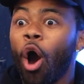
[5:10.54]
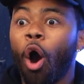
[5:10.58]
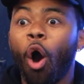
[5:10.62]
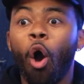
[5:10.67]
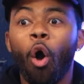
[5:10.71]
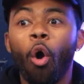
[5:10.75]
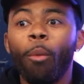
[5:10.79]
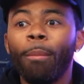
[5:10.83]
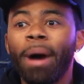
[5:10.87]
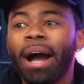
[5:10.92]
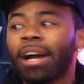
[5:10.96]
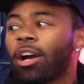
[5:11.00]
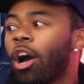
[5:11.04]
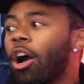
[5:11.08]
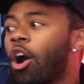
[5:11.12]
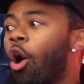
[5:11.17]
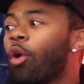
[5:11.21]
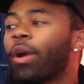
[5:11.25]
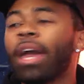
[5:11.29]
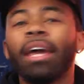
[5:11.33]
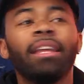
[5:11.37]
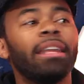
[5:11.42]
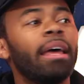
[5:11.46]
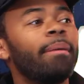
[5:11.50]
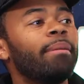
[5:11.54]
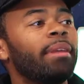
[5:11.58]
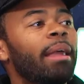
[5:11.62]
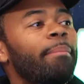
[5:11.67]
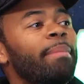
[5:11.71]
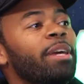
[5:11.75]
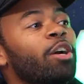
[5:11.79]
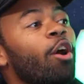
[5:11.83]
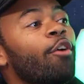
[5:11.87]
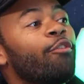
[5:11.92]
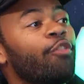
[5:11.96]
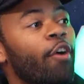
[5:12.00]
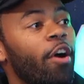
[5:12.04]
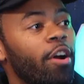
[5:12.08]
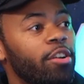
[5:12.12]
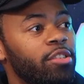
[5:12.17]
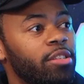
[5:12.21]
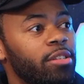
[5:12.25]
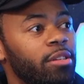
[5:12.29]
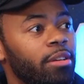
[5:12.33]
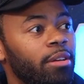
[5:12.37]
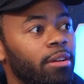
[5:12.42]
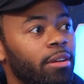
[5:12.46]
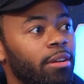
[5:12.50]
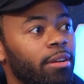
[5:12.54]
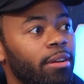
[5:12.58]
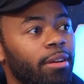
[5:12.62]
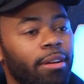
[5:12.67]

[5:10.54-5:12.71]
Oh my yeah, god. Okay, let, let me go first. yeah.